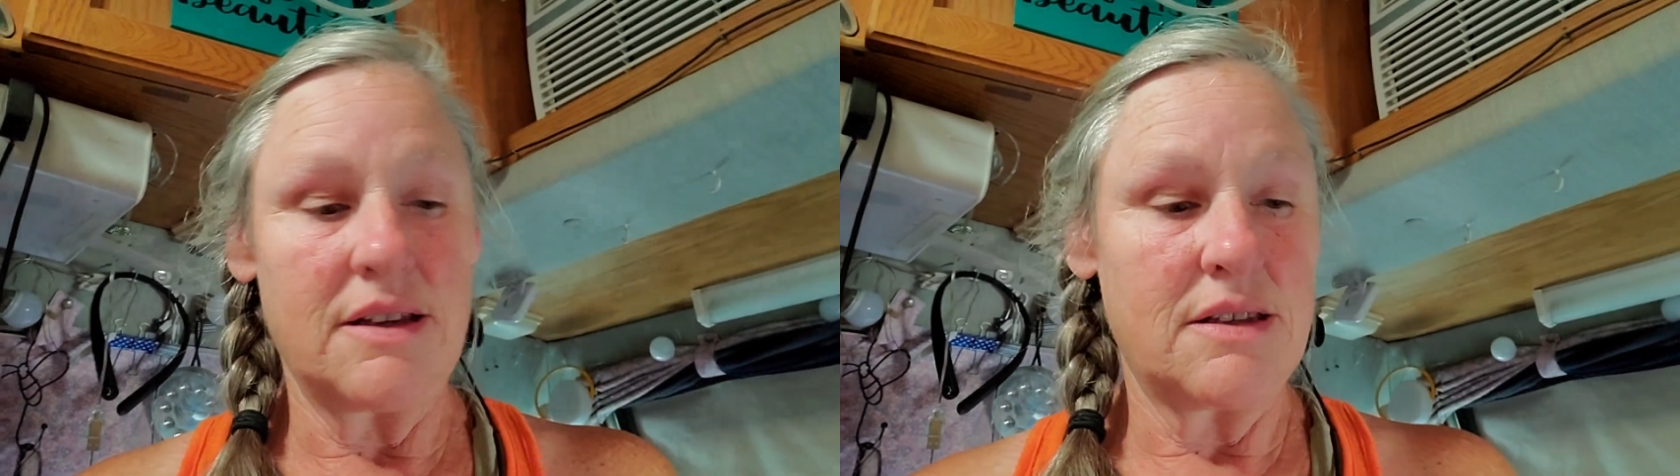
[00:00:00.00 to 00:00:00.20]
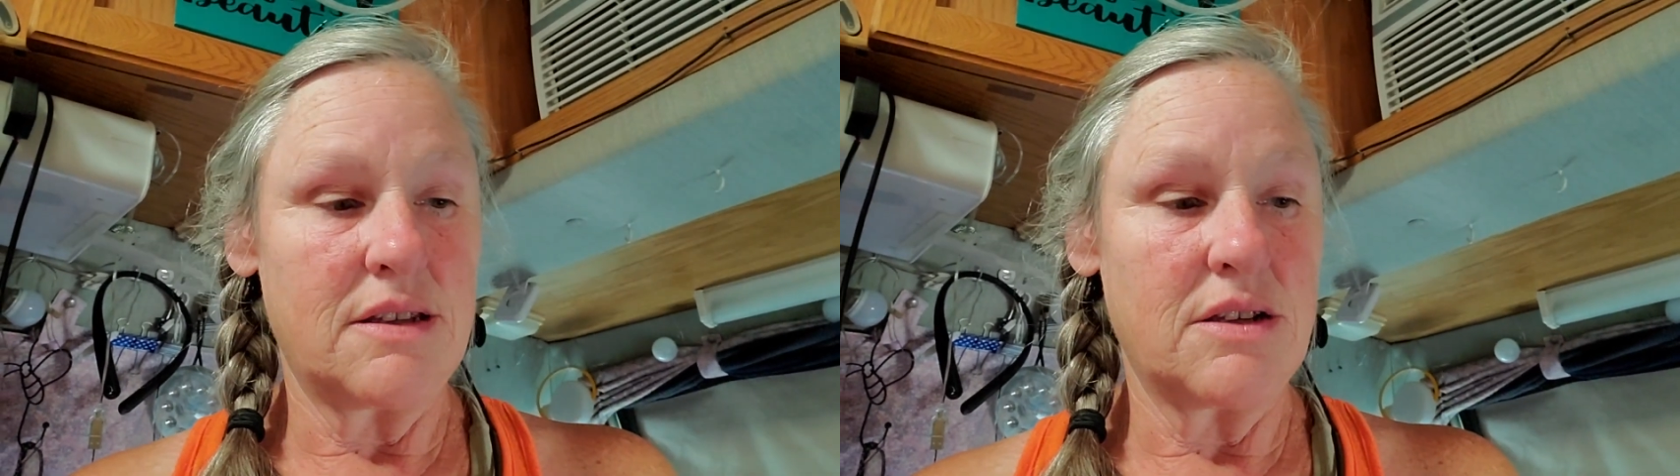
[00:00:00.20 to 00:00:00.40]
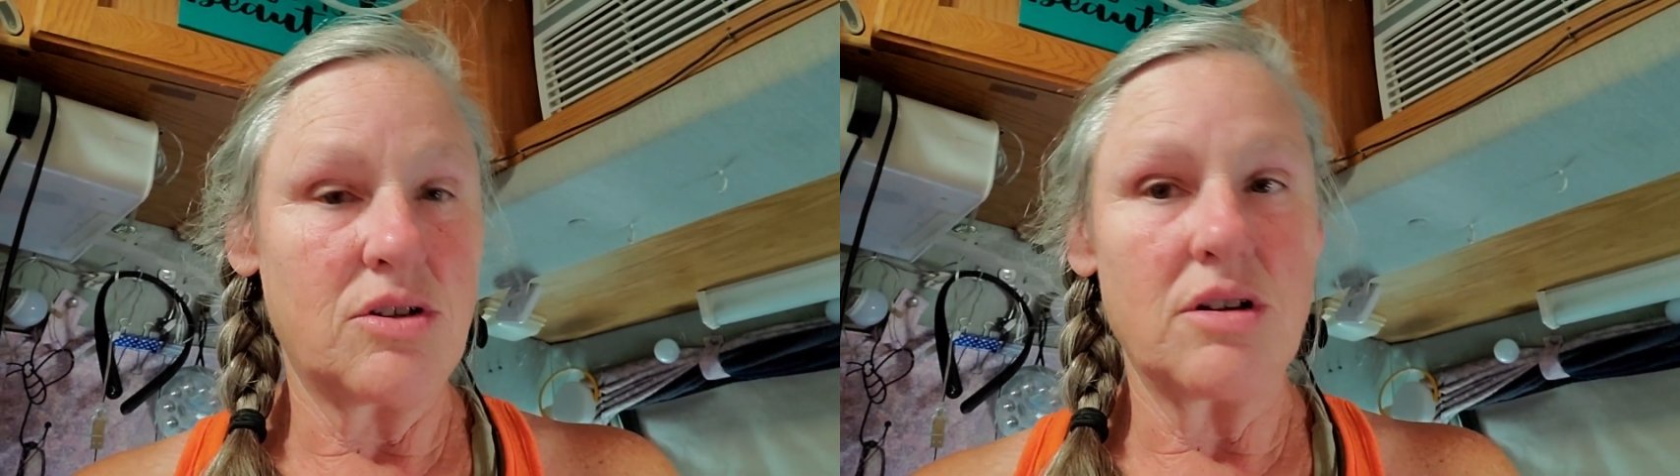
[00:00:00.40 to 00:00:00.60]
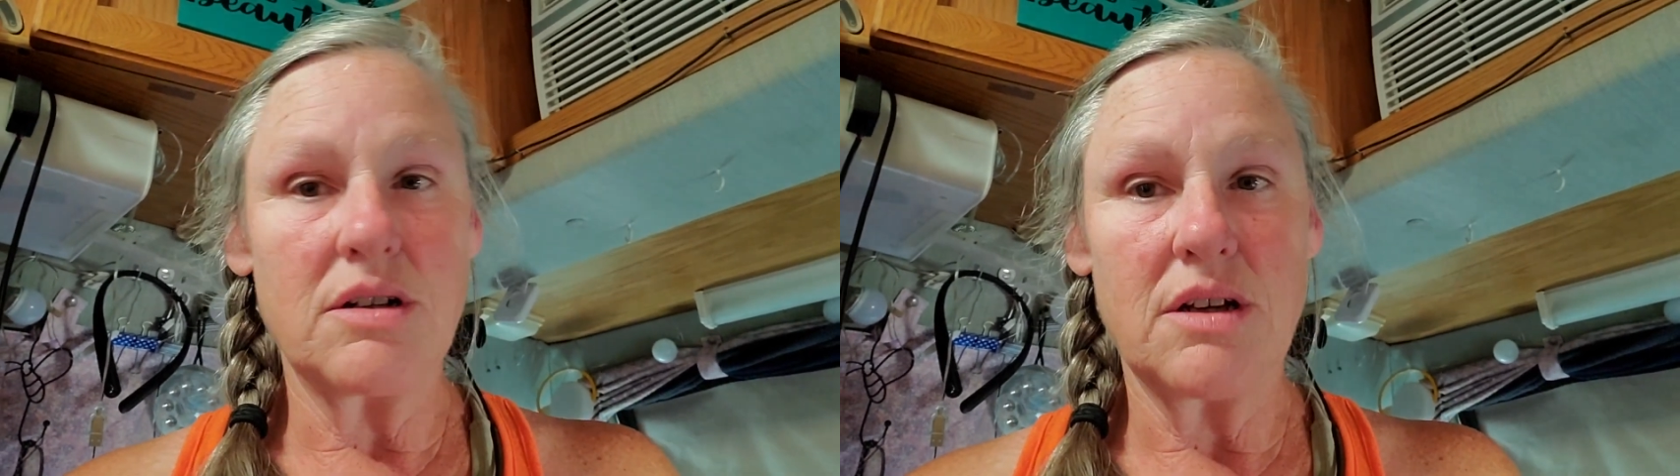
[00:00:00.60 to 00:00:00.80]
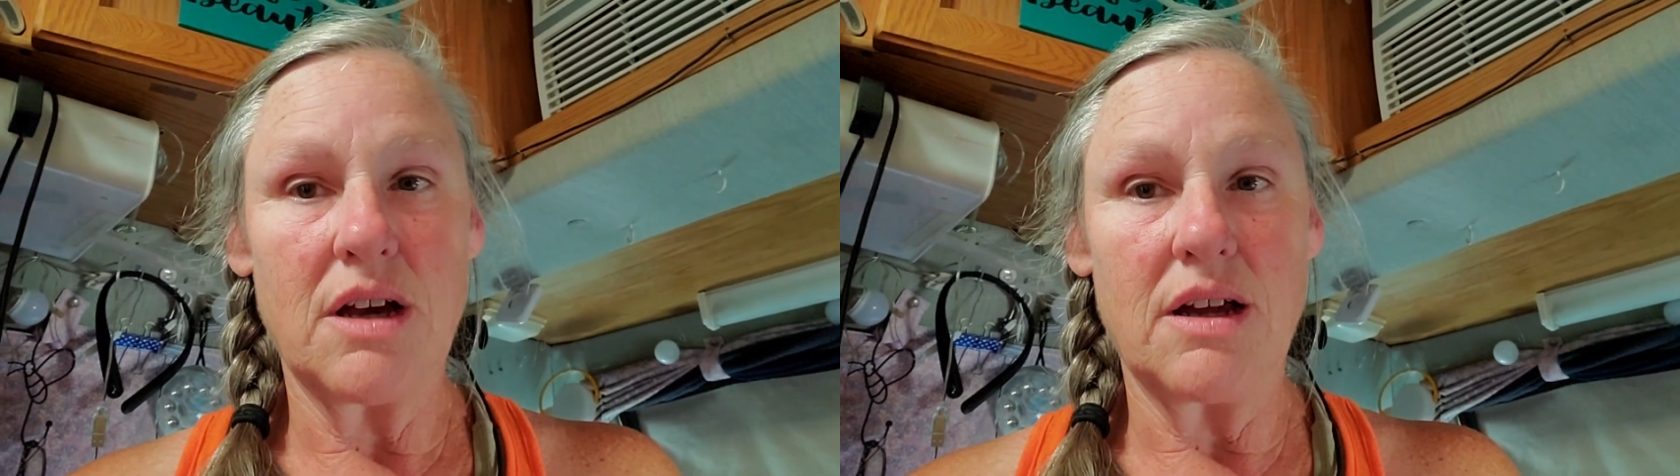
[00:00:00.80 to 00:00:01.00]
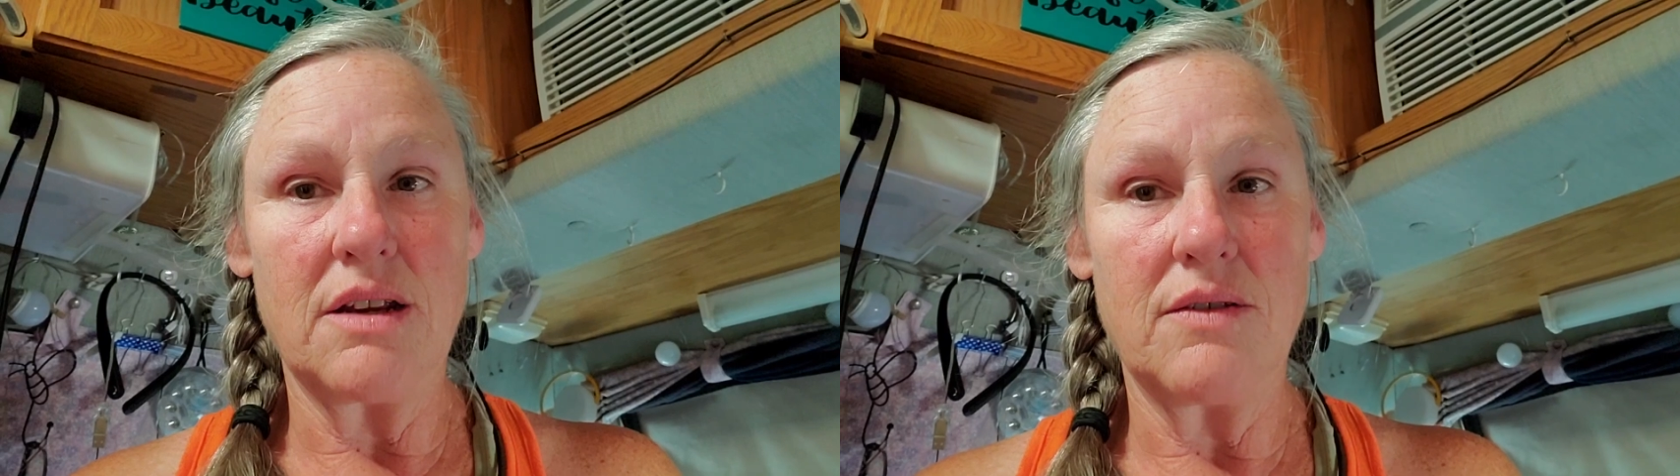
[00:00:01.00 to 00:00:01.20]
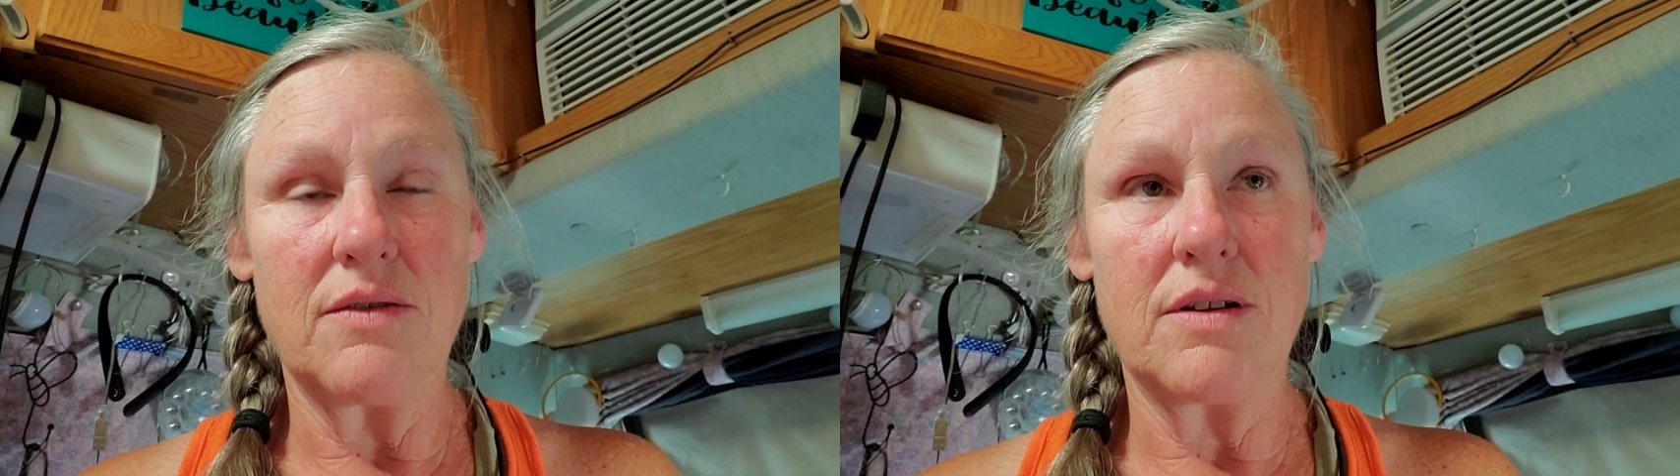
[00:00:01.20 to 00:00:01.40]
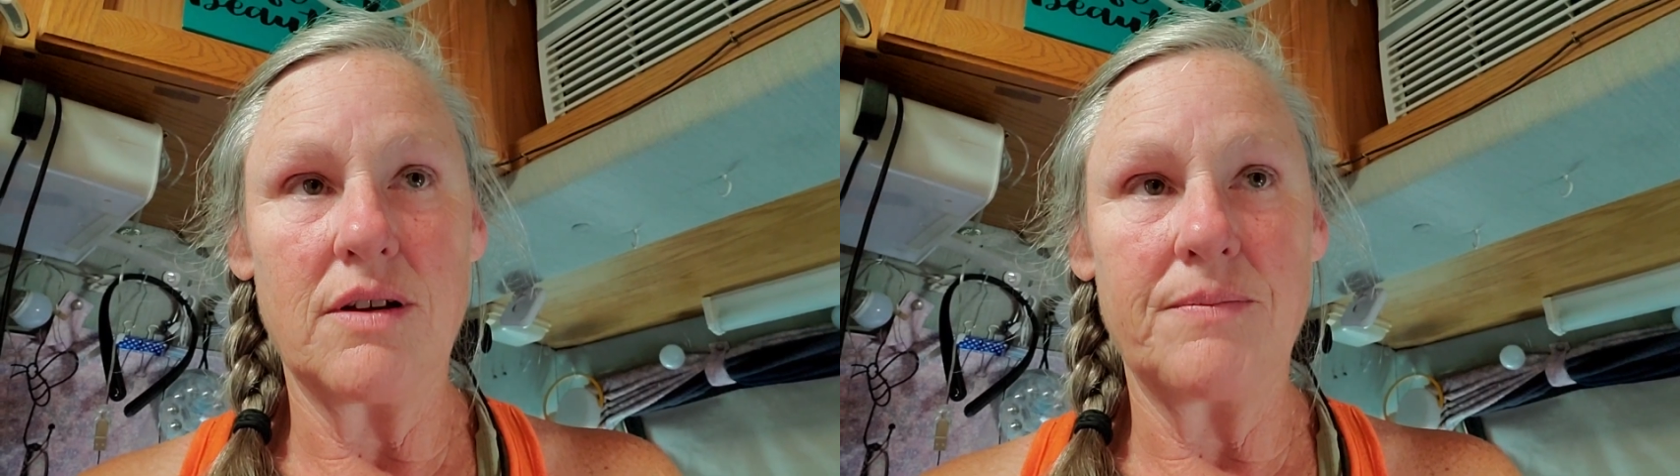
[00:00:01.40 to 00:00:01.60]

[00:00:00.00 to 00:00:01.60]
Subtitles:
It's a certain kind of,